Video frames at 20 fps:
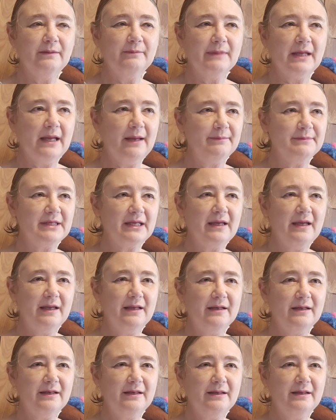
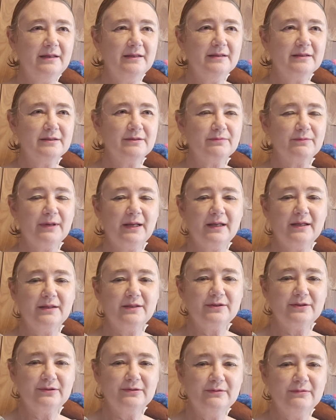abdicated his right
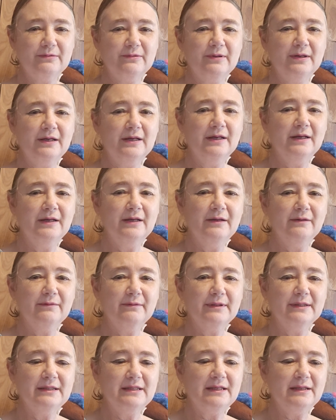to
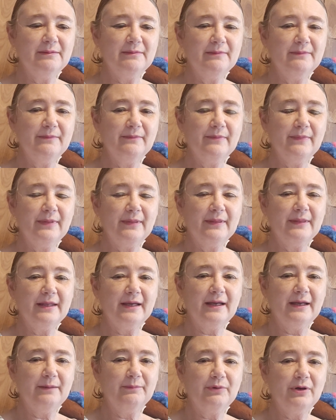redeem
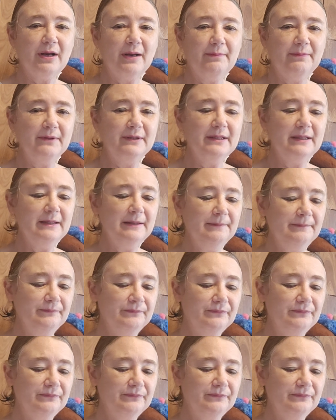that property,